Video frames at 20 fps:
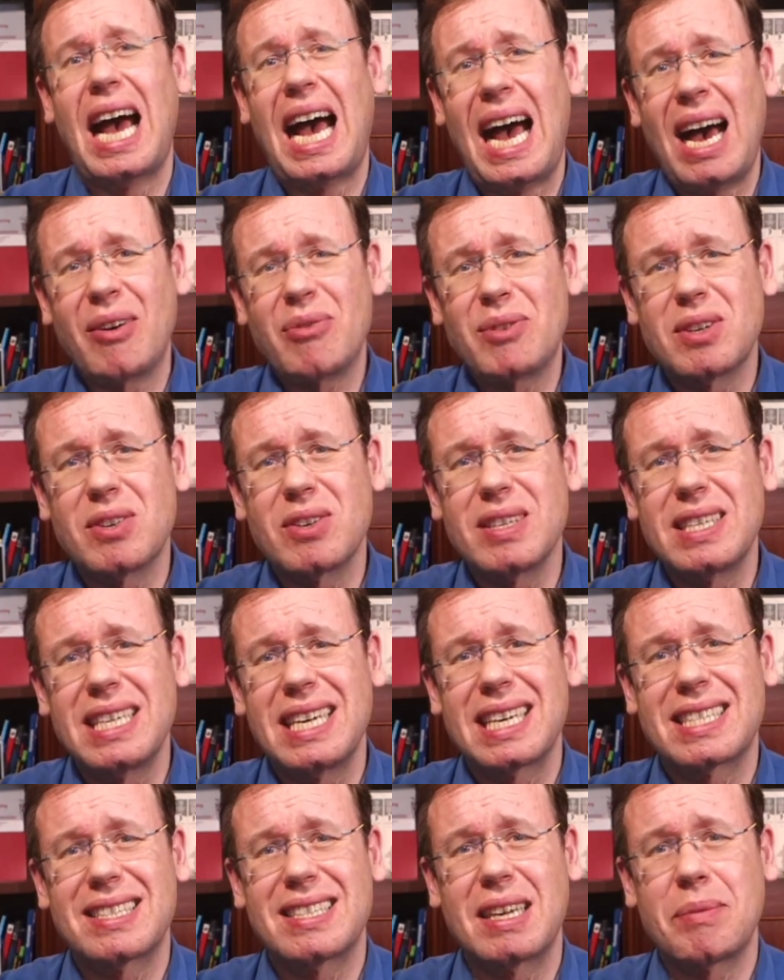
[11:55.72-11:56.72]
after
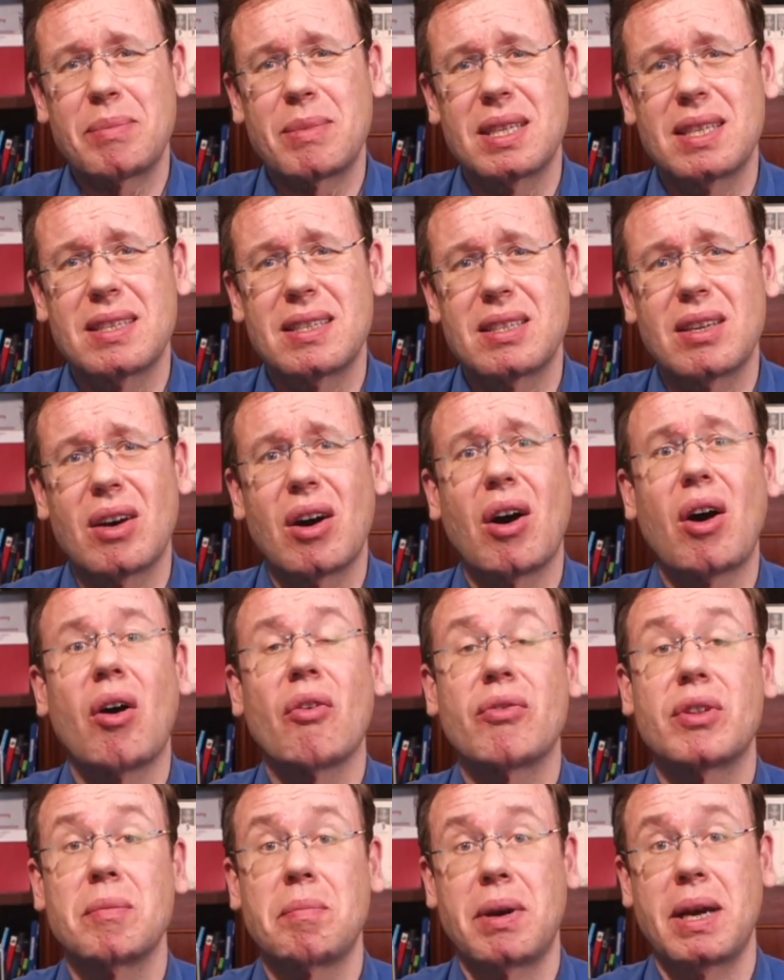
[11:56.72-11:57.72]
the acceptance
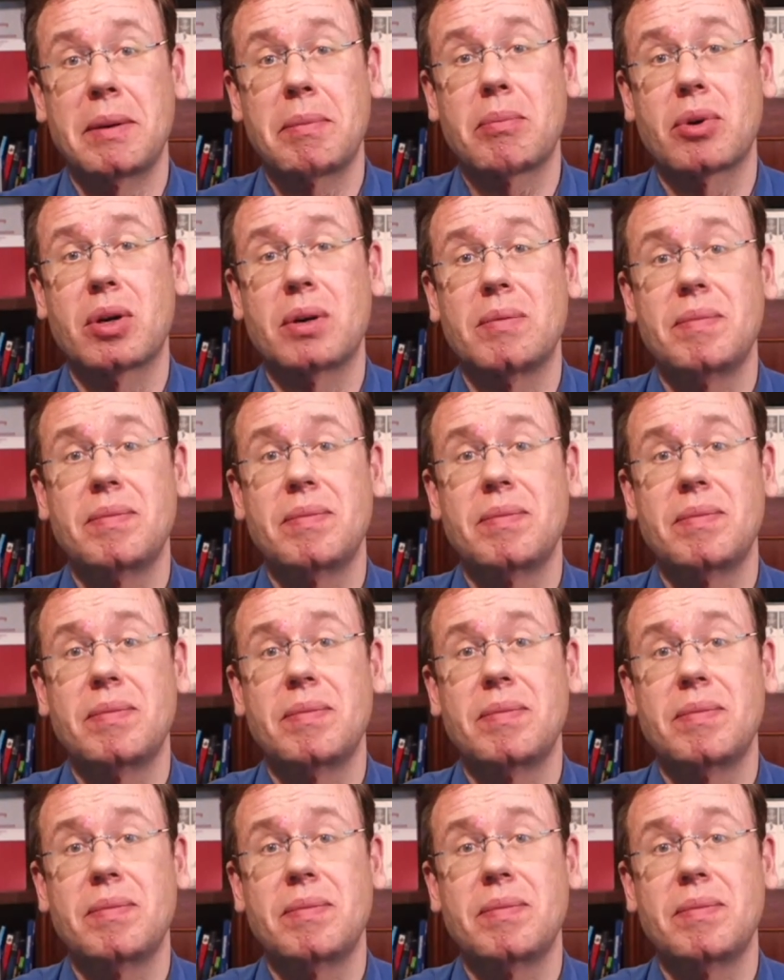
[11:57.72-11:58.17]
of the paper.